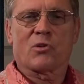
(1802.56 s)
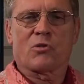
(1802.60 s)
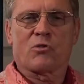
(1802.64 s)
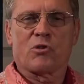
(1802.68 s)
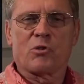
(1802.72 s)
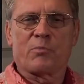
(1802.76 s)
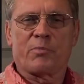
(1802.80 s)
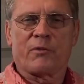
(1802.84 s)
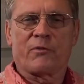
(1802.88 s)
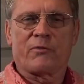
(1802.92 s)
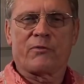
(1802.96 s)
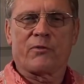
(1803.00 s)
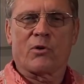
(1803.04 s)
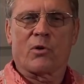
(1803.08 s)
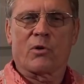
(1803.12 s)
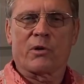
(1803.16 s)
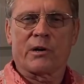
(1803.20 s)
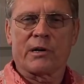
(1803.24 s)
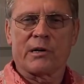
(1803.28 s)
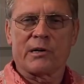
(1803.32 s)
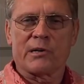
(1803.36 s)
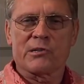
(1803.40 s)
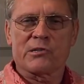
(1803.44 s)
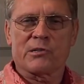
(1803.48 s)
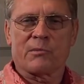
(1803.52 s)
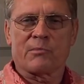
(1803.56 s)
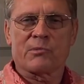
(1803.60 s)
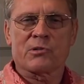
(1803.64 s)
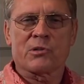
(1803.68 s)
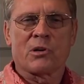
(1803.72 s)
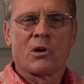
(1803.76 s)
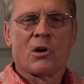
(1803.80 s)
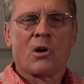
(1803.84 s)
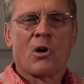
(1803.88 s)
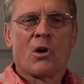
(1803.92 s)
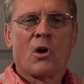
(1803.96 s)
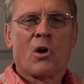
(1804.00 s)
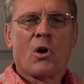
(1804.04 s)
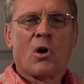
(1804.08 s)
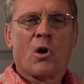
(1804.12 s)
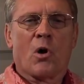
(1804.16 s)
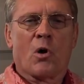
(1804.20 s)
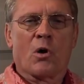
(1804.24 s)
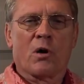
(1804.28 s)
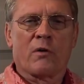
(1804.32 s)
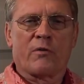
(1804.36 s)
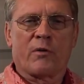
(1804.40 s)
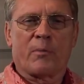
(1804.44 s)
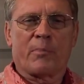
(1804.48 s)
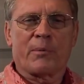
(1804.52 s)
or group of organisms
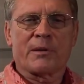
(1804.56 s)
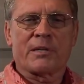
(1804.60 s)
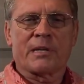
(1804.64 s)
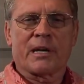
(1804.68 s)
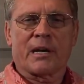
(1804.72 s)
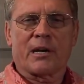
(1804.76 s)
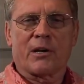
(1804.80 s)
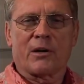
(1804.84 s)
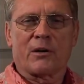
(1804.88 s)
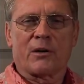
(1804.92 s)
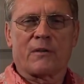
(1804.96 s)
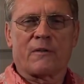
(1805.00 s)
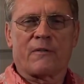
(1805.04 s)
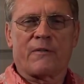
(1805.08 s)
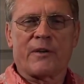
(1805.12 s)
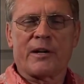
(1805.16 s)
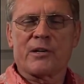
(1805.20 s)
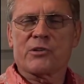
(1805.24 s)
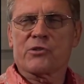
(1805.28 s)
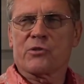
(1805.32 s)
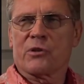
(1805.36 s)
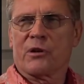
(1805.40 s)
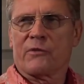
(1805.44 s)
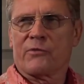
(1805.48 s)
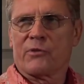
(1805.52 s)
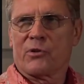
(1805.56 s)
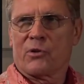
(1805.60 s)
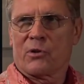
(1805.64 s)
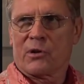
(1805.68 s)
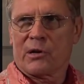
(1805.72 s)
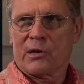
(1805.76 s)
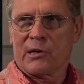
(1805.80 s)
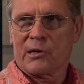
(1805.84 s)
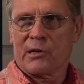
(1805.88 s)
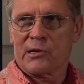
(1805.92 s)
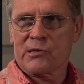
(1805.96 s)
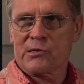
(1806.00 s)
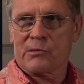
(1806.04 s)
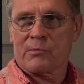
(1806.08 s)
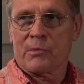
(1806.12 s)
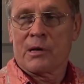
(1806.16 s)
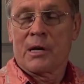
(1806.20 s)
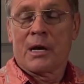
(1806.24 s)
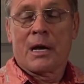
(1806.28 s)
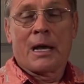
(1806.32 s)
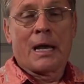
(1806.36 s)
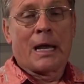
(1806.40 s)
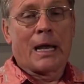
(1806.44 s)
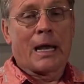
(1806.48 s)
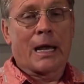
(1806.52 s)
or of a particular feature of an organism.
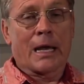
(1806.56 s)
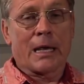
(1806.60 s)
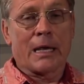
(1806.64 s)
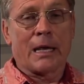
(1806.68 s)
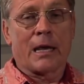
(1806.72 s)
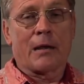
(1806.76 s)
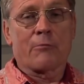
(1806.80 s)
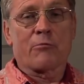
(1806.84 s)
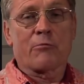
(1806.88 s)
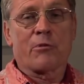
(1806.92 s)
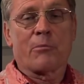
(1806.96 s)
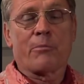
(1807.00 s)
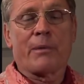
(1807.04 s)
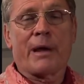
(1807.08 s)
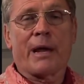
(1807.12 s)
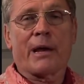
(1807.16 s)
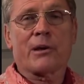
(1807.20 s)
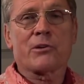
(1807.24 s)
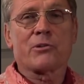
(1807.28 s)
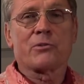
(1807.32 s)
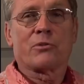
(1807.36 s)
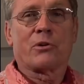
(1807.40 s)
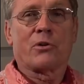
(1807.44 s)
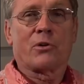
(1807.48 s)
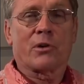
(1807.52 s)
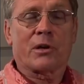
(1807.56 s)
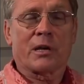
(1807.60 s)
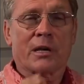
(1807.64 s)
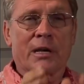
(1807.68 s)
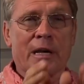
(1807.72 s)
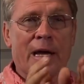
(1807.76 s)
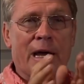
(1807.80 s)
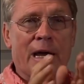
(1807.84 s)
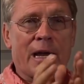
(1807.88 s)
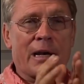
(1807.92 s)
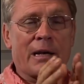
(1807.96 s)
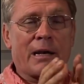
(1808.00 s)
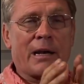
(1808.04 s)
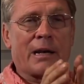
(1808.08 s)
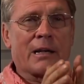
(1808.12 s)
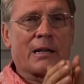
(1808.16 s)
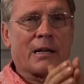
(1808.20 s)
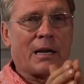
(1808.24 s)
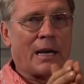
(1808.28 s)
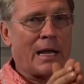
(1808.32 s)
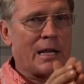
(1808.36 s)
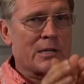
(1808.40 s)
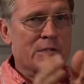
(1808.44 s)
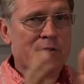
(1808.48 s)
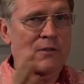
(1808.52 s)
Again, we're back to looking at it and
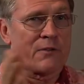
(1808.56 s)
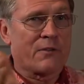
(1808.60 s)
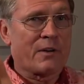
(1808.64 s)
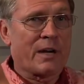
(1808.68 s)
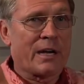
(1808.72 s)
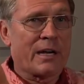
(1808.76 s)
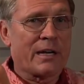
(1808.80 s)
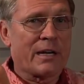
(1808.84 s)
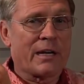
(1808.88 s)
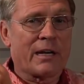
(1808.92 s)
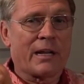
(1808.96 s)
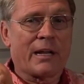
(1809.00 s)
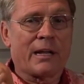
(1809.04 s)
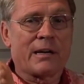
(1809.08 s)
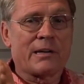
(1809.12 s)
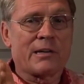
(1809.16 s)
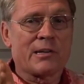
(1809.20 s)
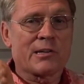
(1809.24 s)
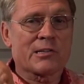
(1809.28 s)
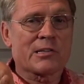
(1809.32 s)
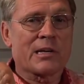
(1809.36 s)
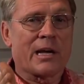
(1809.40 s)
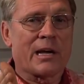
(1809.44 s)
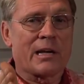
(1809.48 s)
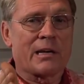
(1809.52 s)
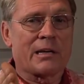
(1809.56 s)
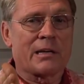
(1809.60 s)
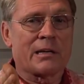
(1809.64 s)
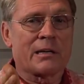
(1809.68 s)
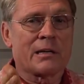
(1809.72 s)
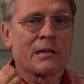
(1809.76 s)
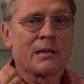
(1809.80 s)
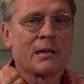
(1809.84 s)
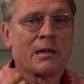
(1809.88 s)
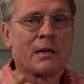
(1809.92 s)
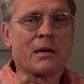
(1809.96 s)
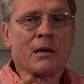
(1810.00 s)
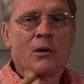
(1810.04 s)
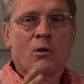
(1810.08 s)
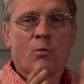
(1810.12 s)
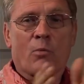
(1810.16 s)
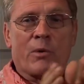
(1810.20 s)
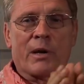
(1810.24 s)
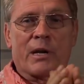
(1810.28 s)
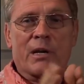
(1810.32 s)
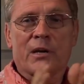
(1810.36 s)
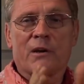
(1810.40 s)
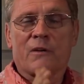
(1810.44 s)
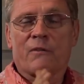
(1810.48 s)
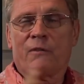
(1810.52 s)
classifying it and deciding
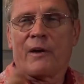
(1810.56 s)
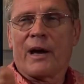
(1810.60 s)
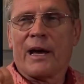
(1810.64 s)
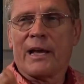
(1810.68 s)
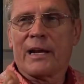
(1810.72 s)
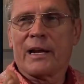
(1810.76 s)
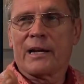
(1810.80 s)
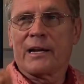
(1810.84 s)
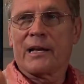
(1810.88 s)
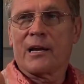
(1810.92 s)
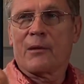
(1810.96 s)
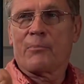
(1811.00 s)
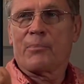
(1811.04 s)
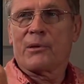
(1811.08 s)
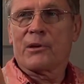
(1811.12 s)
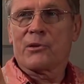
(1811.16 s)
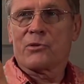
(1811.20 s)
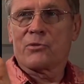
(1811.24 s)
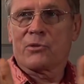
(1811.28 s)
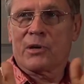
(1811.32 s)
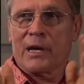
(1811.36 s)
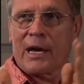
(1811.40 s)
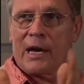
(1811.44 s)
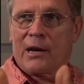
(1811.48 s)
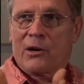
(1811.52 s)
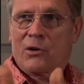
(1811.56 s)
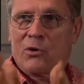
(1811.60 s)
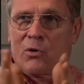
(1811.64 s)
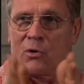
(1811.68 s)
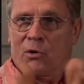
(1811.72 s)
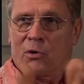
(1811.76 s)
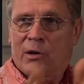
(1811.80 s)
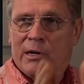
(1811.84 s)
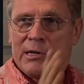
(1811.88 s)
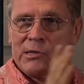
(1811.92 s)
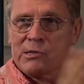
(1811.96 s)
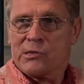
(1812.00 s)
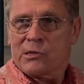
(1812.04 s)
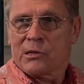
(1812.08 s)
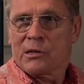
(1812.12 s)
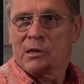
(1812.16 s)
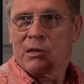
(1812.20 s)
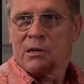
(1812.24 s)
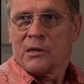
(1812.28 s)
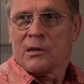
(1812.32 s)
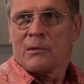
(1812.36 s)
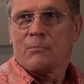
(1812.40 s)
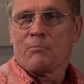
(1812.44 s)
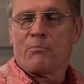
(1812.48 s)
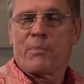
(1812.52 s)
we can divide it up into categories
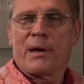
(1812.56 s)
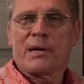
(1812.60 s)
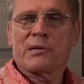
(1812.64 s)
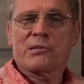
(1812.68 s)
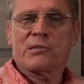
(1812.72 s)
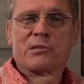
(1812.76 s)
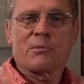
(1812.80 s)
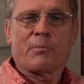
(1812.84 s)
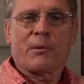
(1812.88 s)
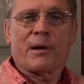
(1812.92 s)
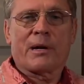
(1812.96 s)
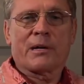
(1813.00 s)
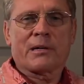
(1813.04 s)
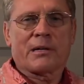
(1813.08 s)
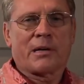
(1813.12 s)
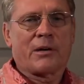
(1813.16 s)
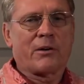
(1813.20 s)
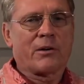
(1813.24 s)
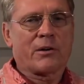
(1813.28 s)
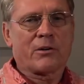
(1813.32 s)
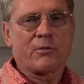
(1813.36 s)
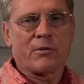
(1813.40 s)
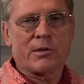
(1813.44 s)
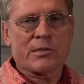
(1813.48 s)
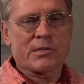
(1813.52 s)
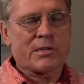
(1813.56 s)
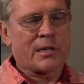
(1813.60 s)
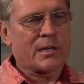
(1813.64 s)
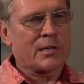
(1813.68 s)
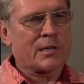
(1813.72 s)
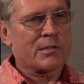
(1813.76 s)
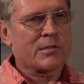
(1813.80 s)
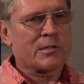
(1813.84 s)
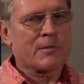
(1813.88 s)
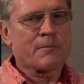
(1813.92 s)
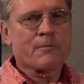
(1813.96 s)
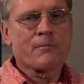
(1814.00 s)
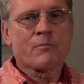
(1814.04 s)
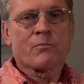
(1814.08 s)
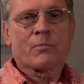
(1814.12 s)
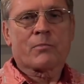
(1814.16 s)
based upon characteristics.